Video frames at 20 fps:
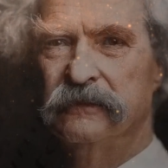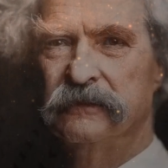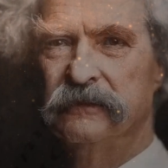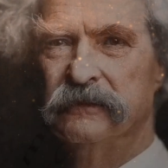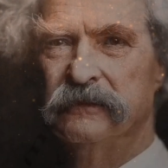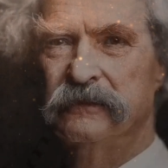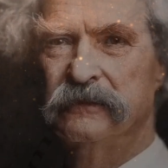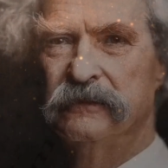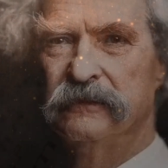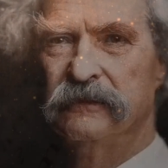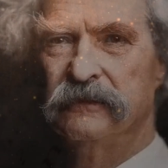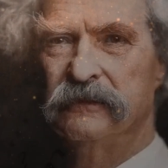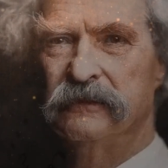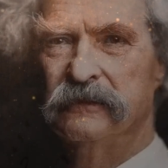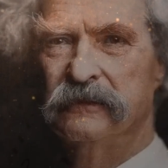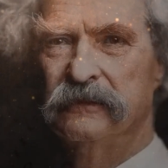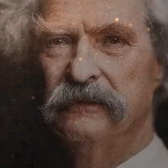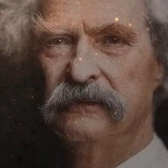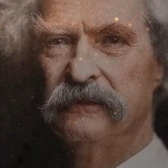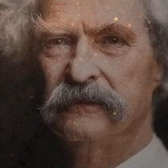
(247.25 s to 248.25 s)

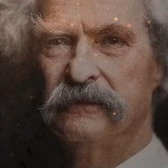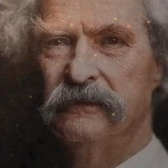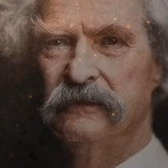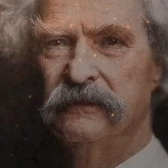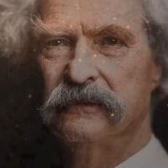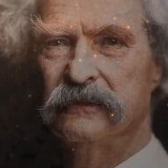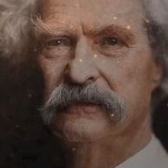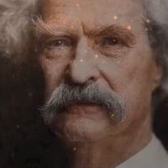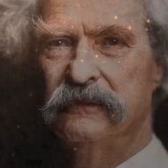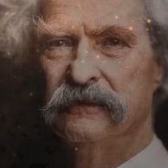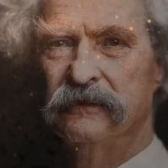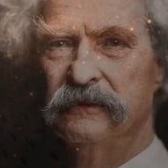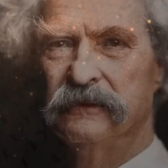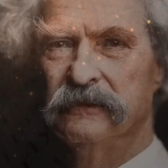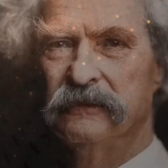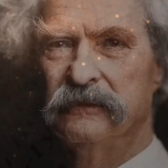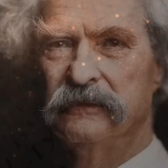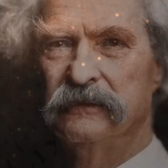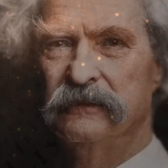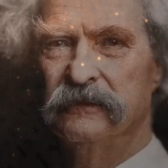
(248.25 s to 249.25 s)

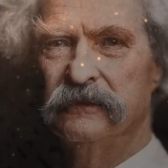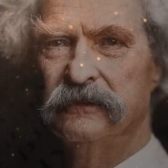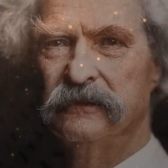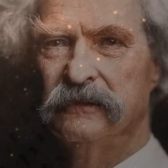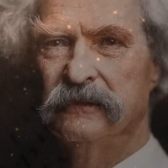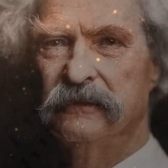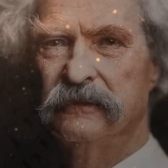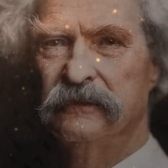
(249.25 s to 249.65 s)
(no one is talking)